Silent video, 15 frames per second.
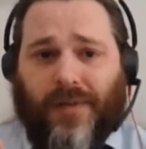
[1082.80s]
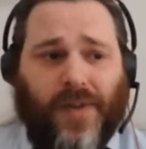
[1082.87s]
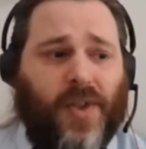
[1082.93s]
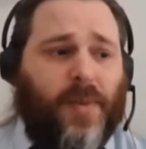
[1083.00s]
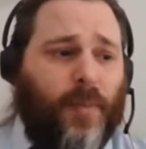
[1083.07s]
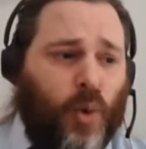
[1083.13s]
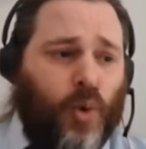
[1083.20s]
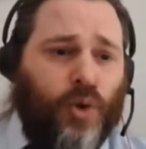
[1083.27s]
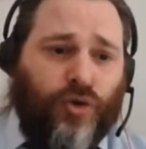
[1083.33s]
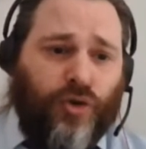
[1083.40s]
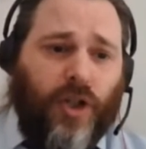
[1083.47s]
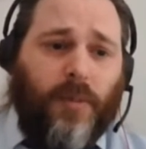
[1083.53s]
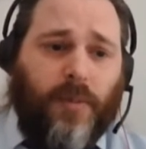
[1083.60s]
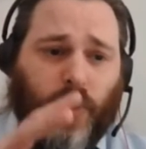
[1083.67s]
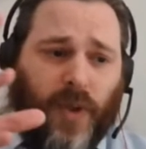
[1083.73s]
of a small
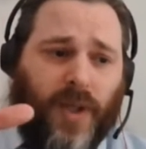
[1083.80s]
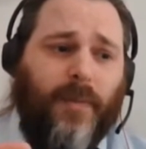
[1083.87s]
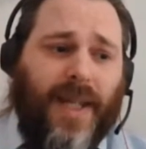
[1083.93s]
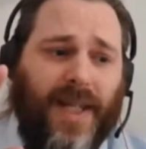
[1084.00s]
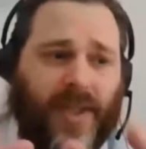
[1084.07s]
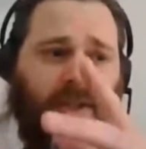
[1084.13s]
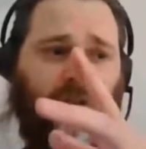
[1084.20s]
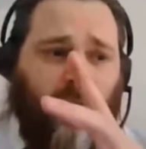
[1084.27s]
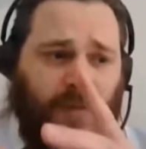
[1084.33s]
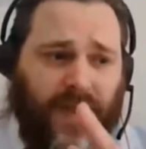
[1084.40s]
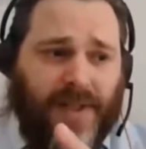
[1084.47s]
group with a mixture of